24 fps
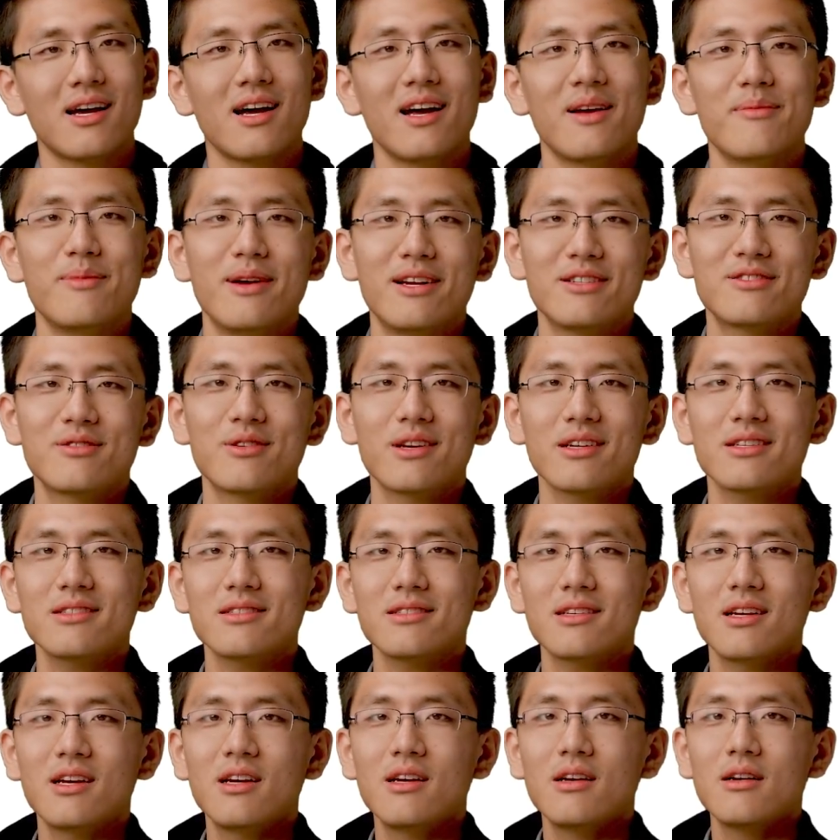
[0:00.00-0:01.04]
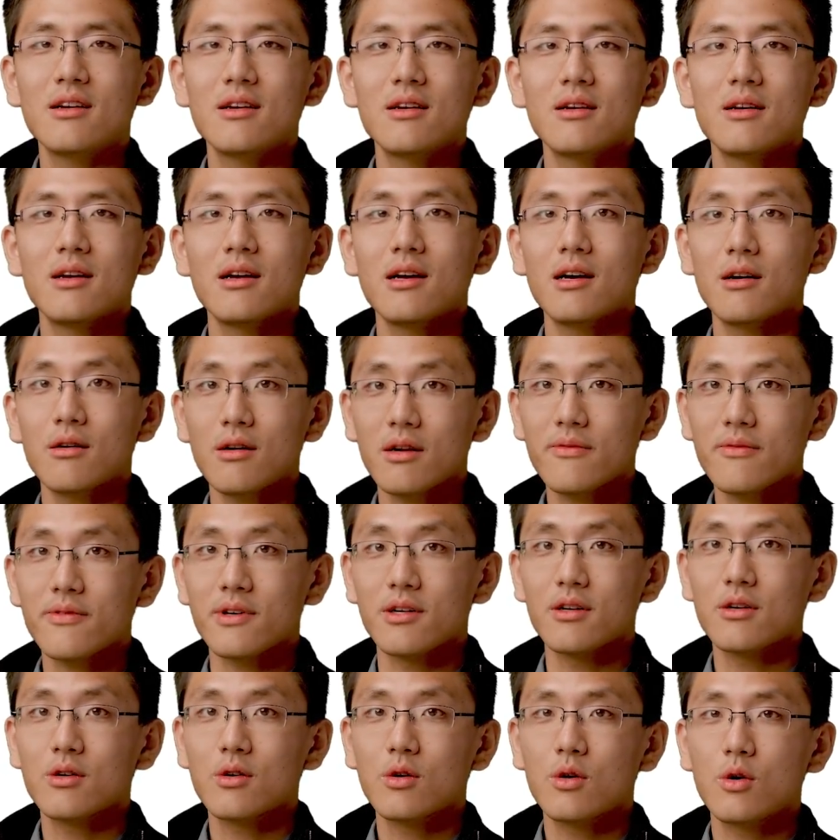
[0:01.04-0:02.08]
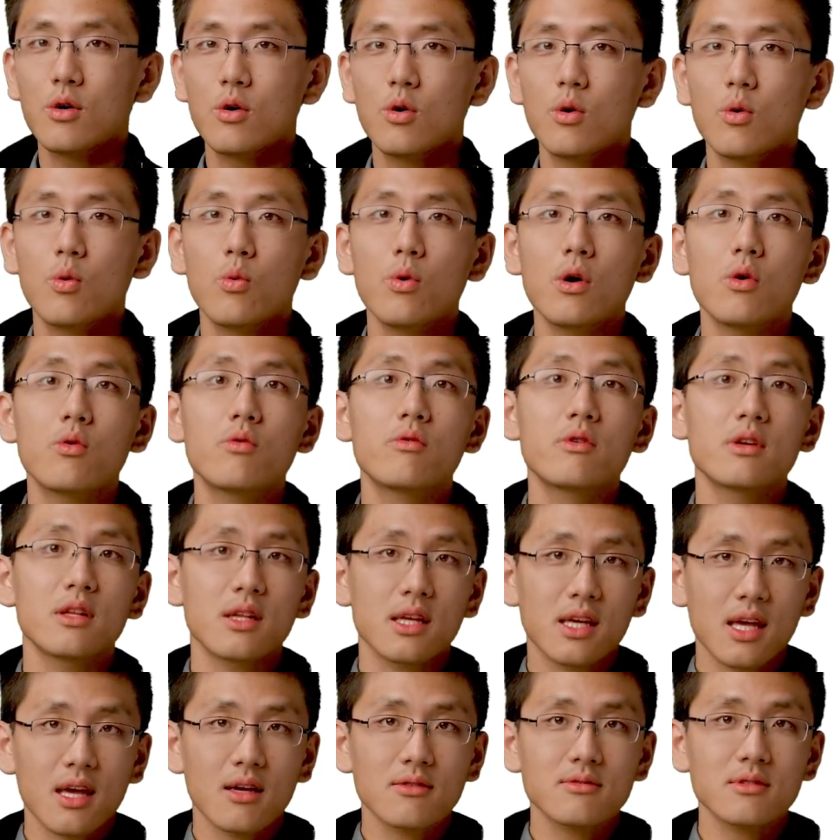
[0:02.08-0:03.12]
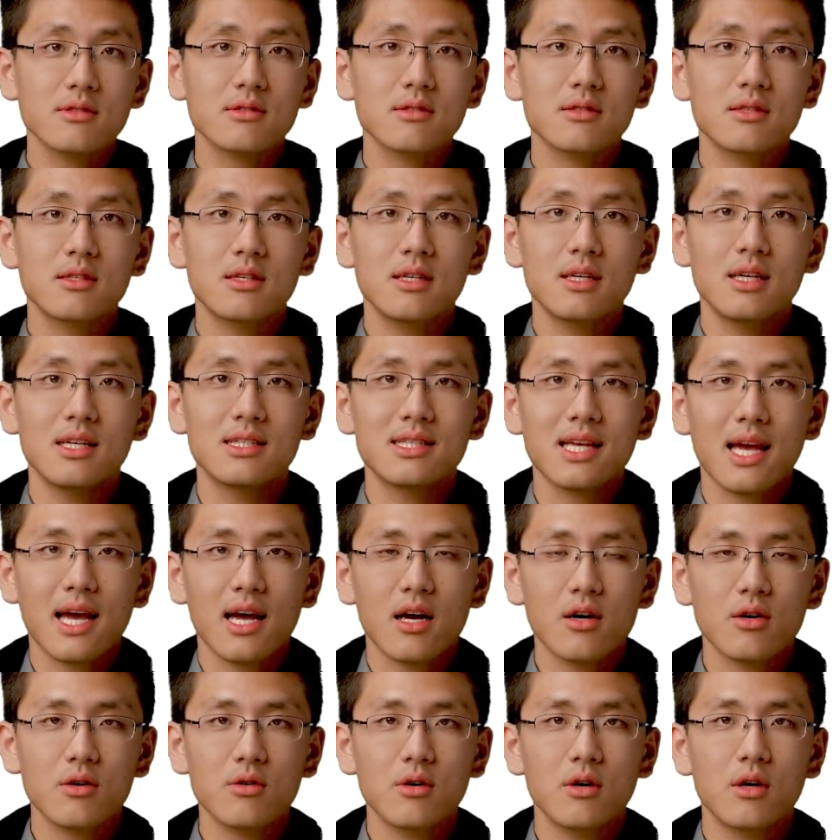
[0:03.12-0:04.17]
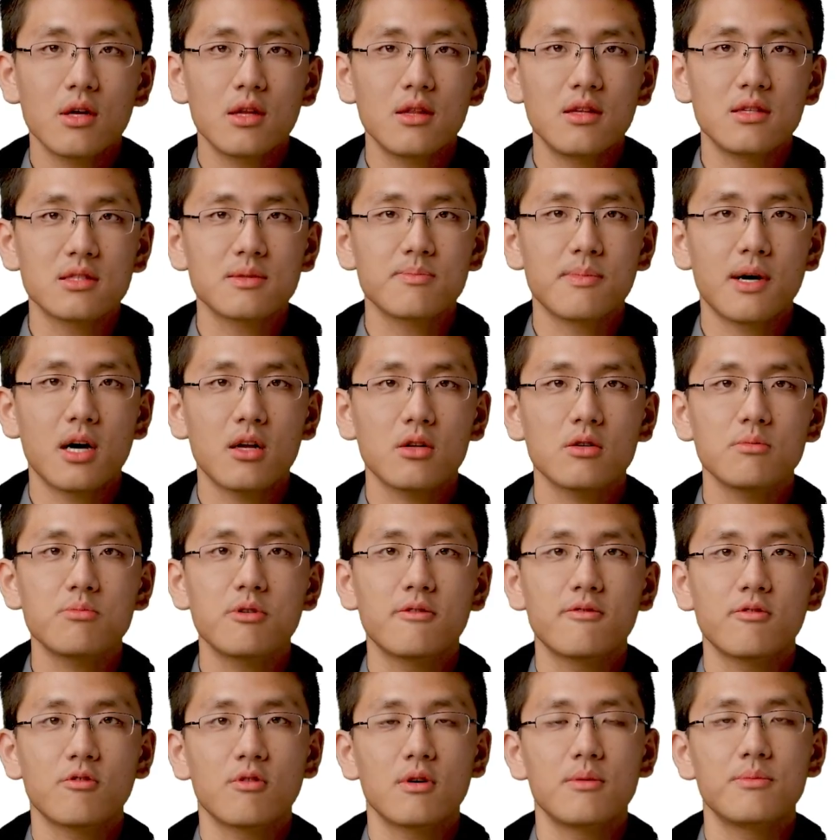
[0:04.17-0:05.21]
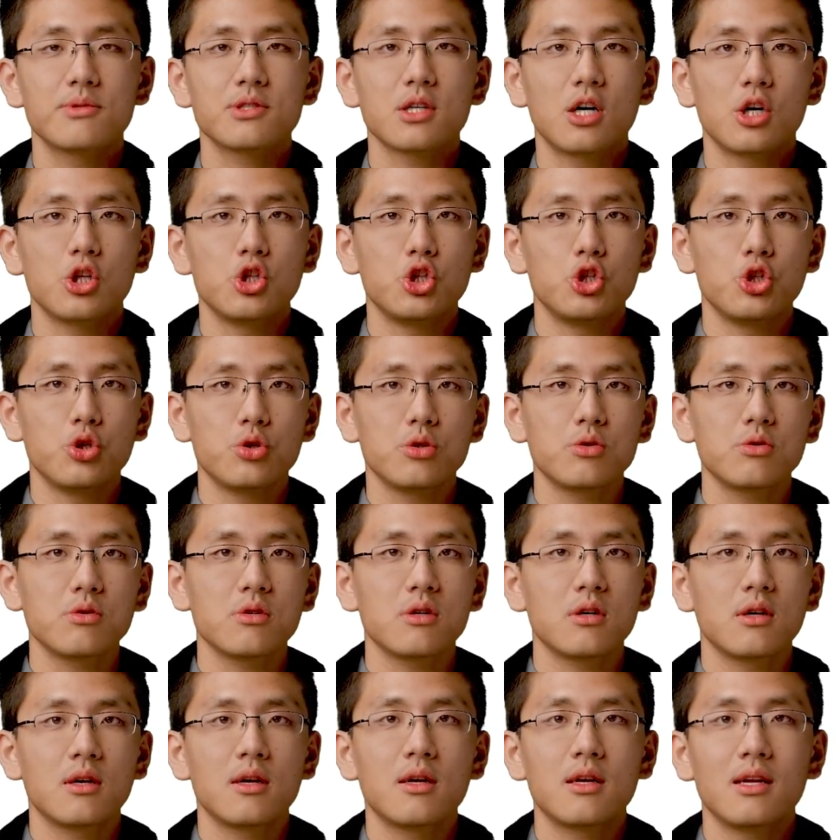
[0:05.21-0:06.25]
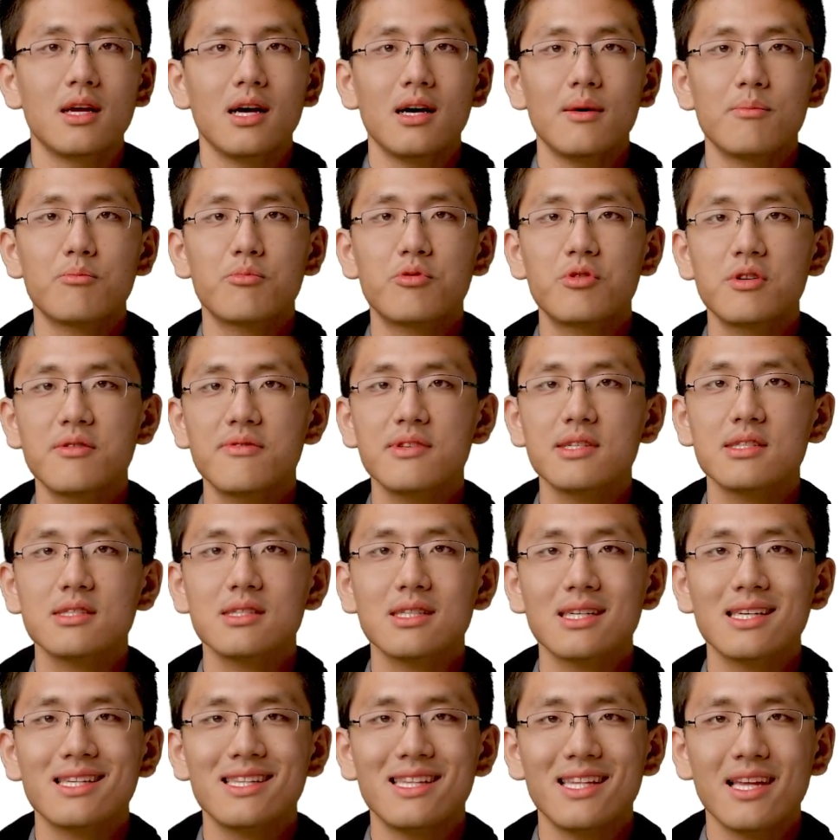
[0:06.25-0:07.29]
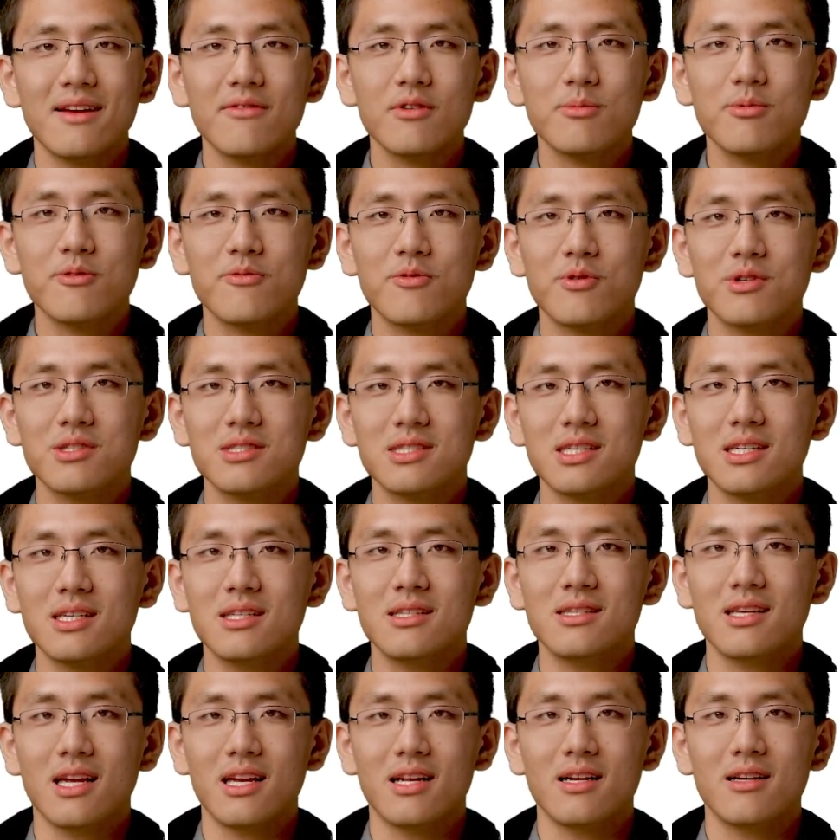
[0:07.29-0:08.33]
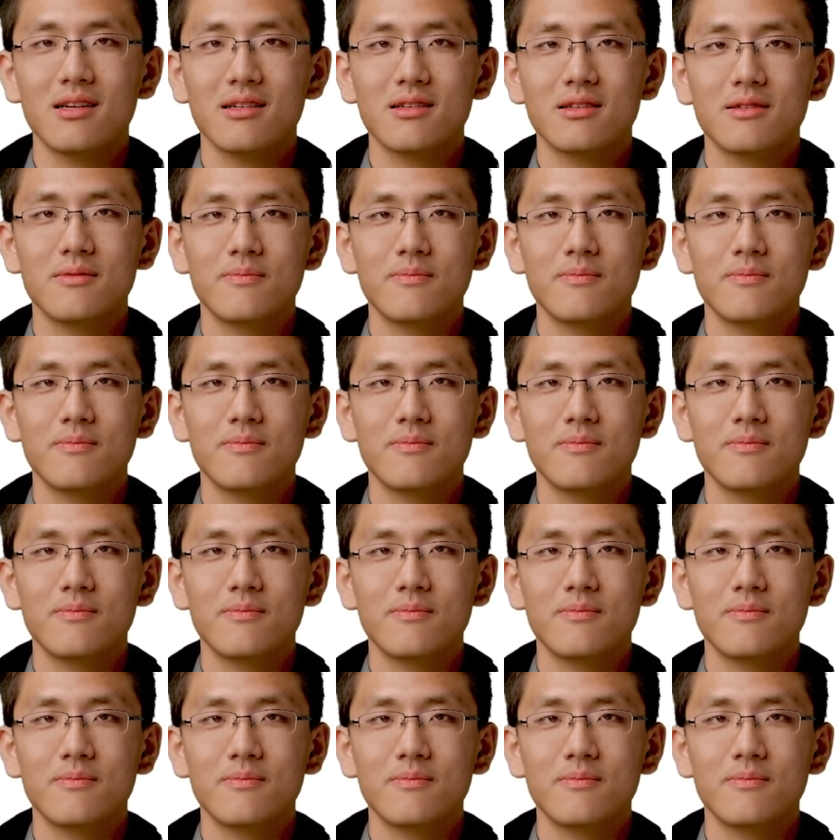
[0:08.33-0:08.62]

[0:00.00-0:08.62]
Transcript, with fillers: high metrics. However, what really counts is how this model performs on new, previously never before seen data.